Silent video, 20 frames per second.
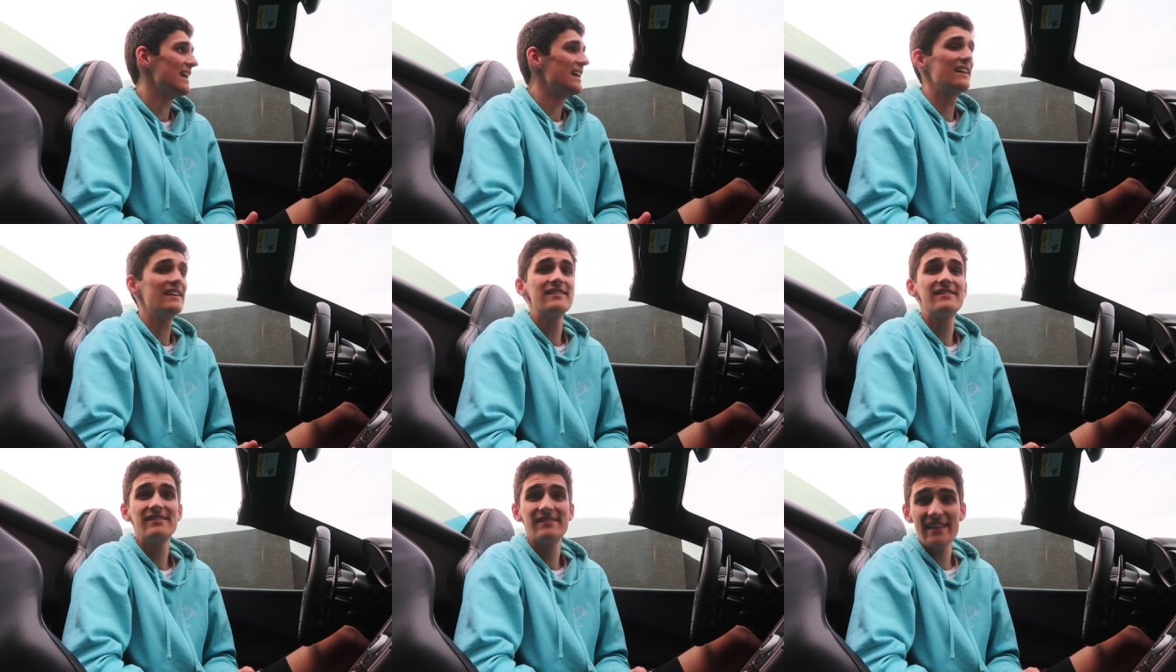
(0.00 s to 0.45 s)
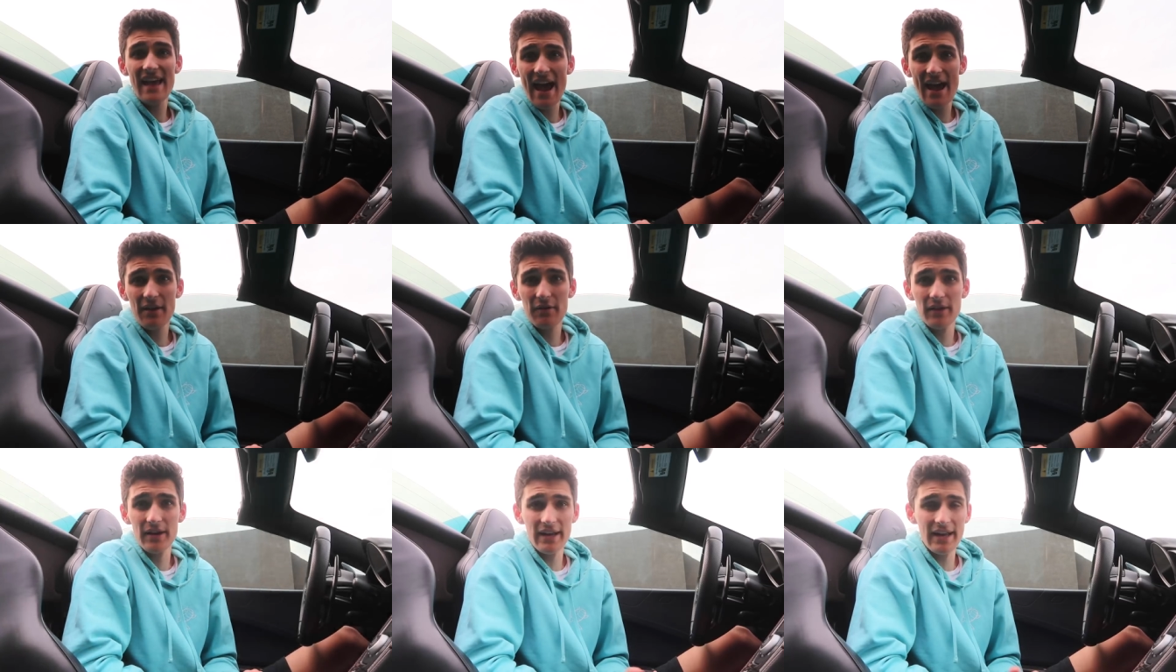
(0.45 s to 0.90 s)
is
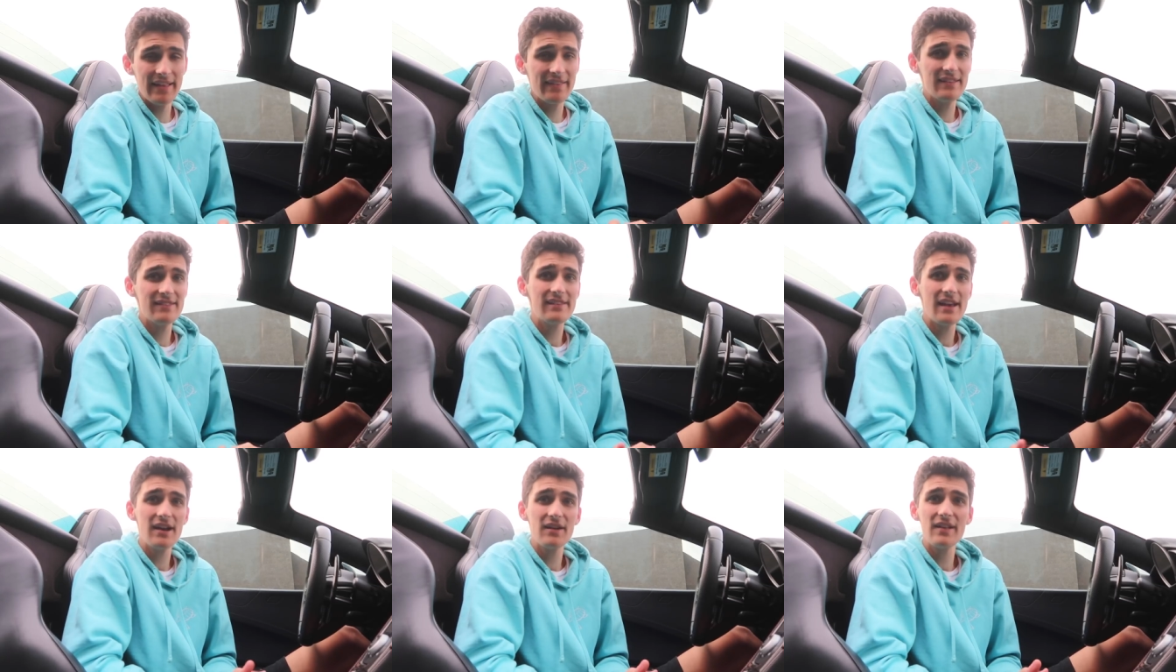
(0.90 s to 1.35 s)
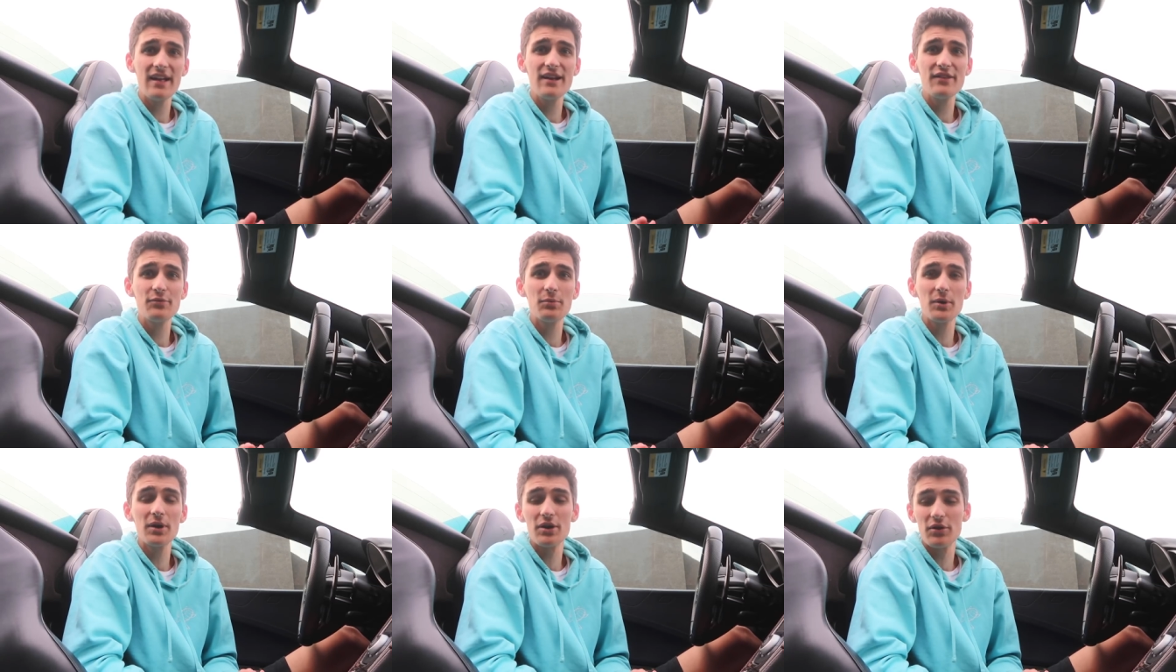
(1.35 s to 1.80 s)
staggering, and these
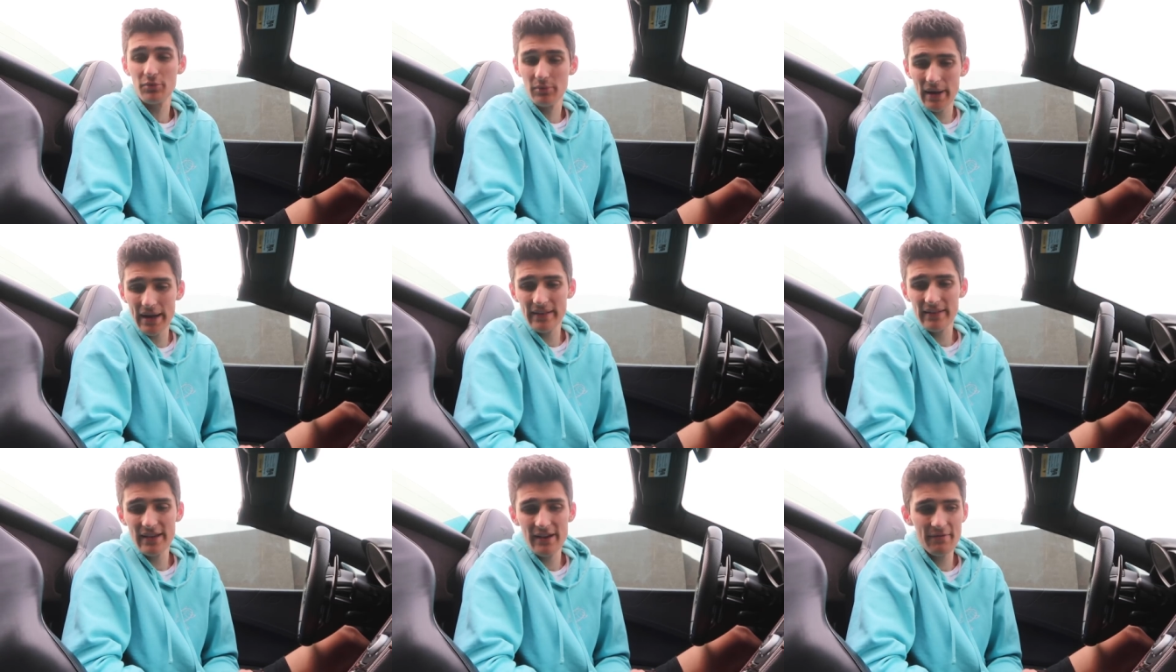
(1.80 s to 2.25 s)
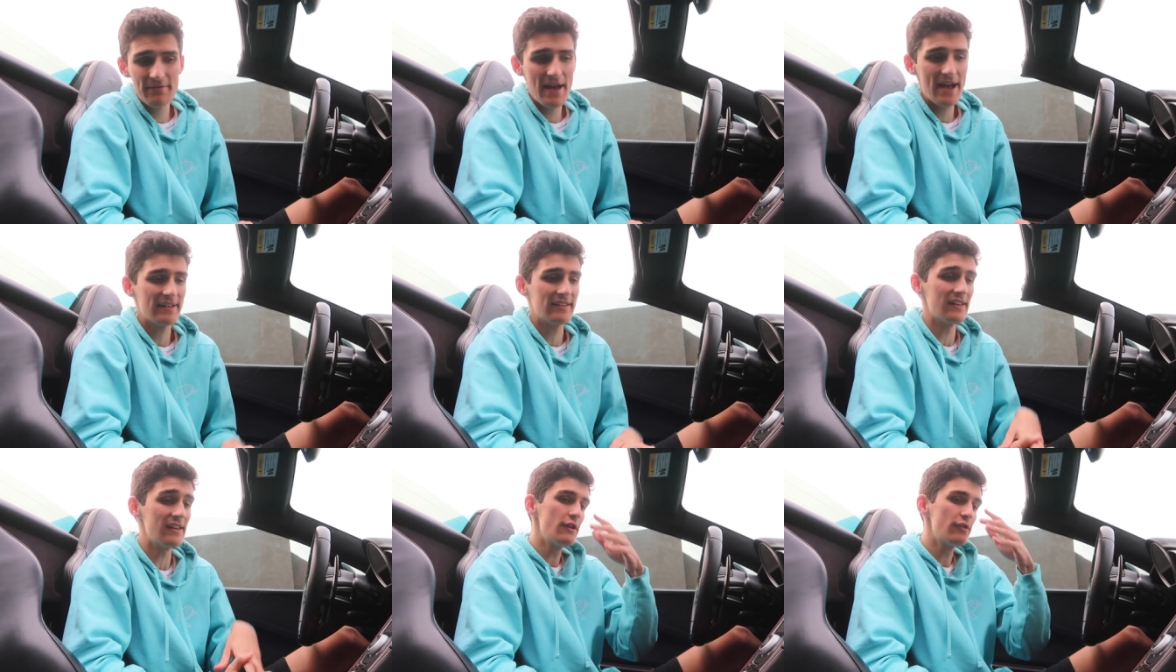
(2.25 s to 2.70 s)
airlines were greatly
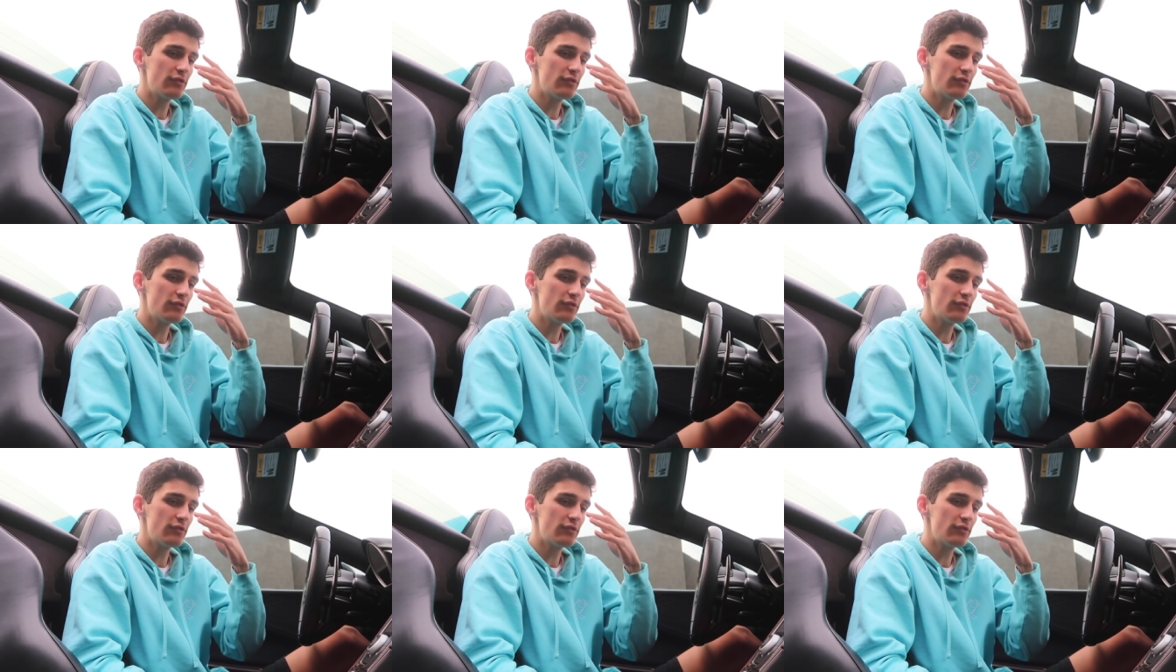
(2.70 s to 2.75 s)
affected.